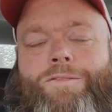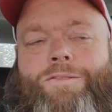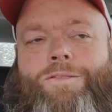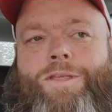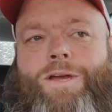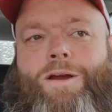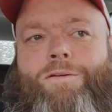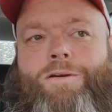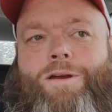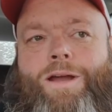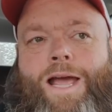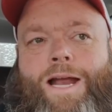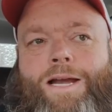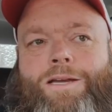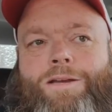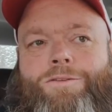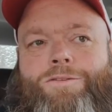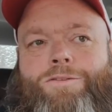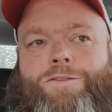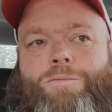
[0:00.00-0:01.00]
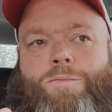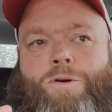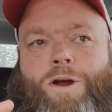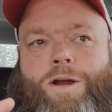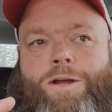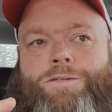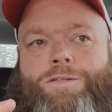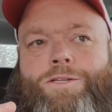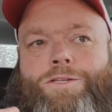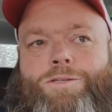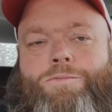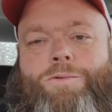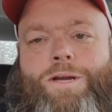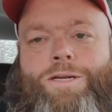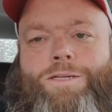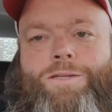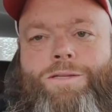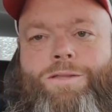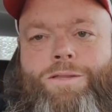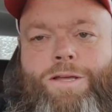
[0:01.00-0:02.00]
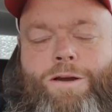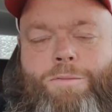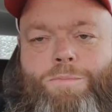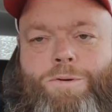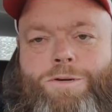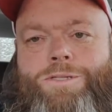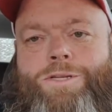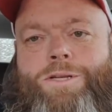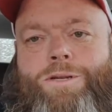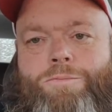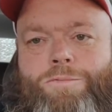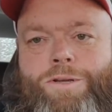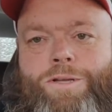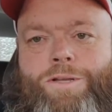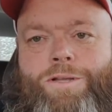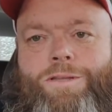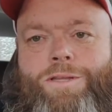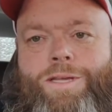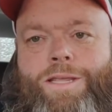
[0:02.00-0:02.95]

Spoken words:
they're reacting to the market situation they're presented with,